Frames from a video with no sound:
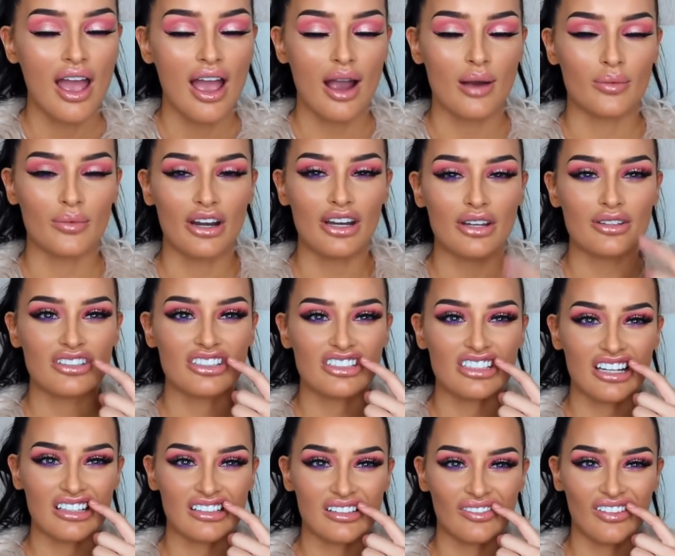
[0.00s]
and when he was
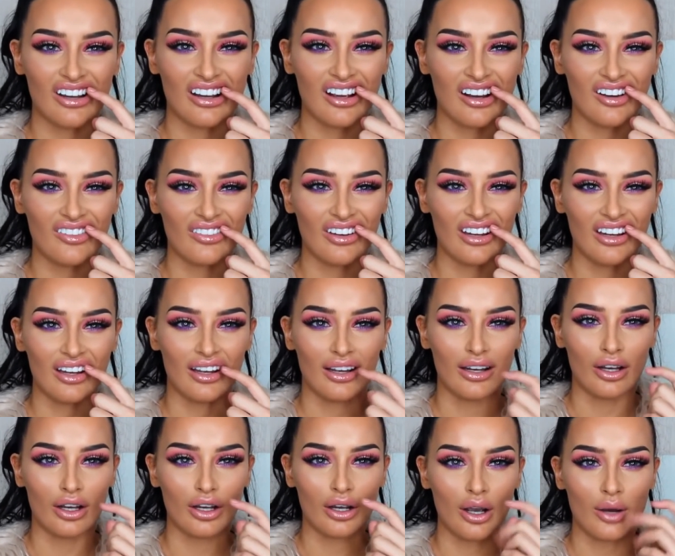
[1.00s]
injecting my gum here,
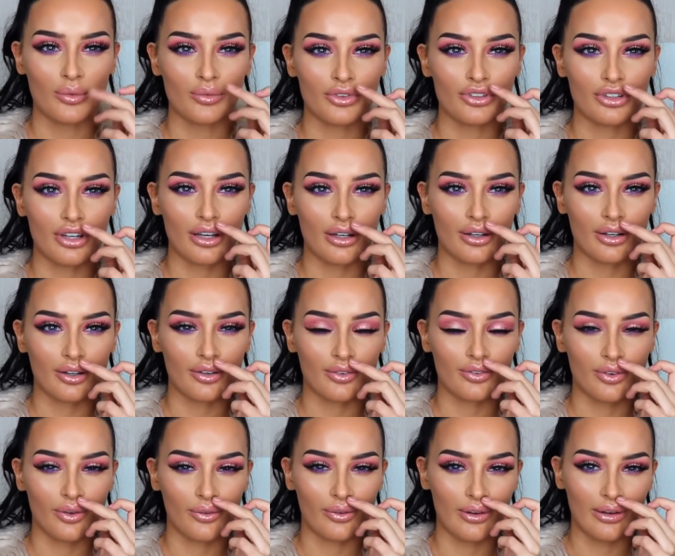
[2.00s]
like, I'm not joking, I could
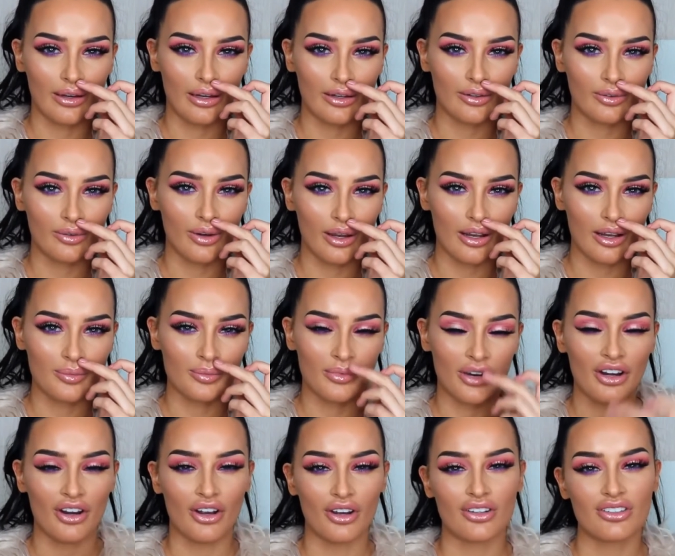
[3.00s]
feel the needle like in
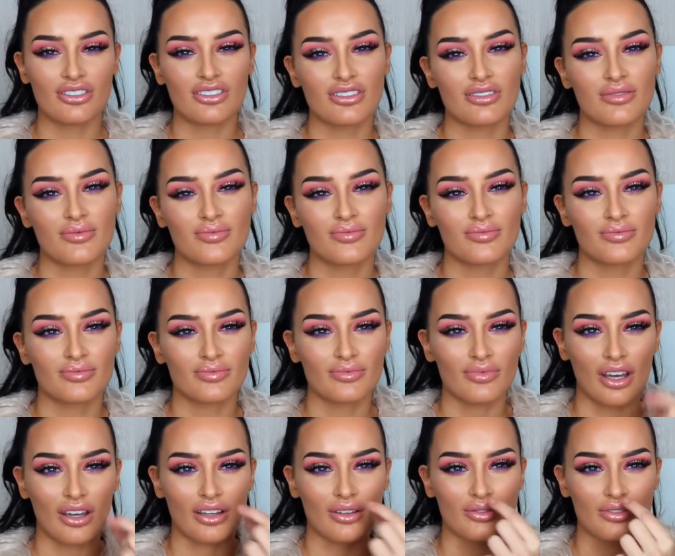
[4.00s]
my nose.
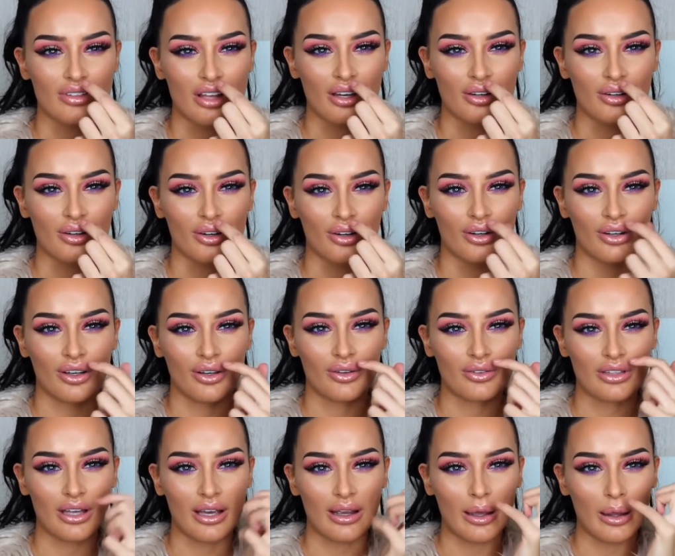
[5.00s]
Like, it was that long, it
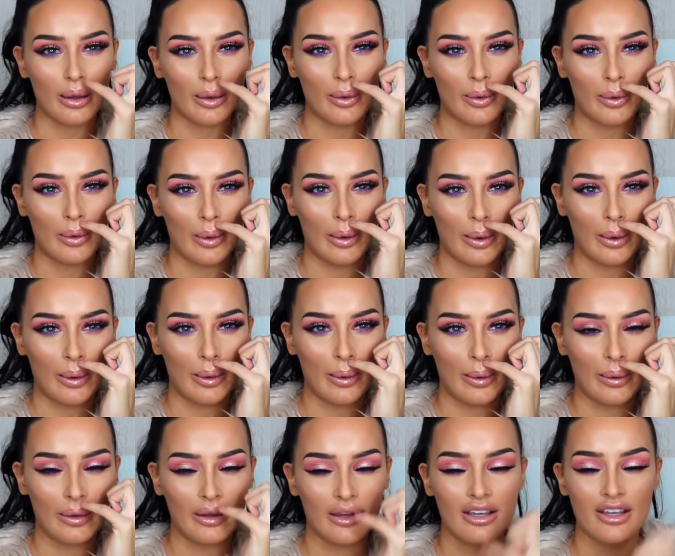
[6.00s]
was like there,
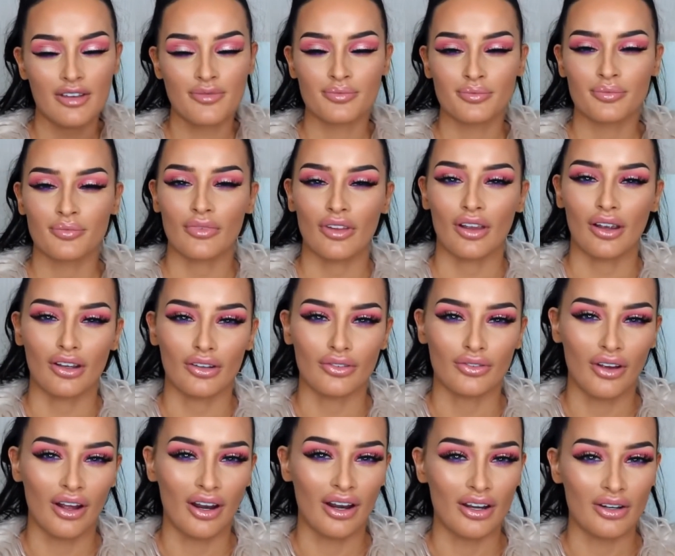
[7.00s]
I could
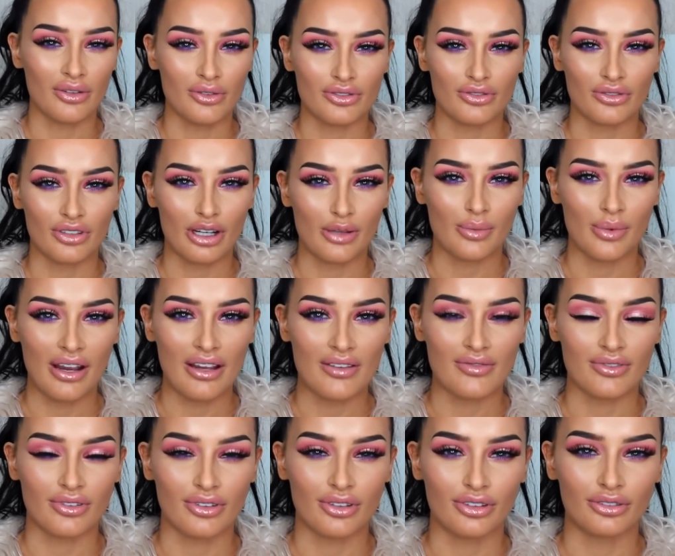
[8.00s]
feel it and it was really
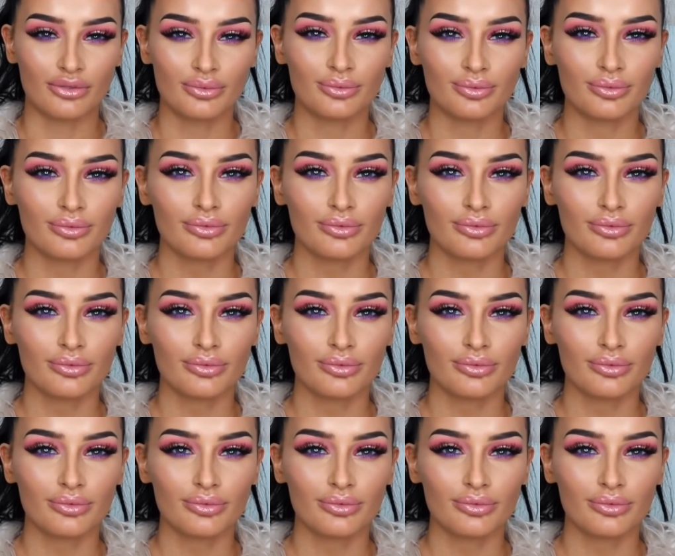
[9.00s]
painful.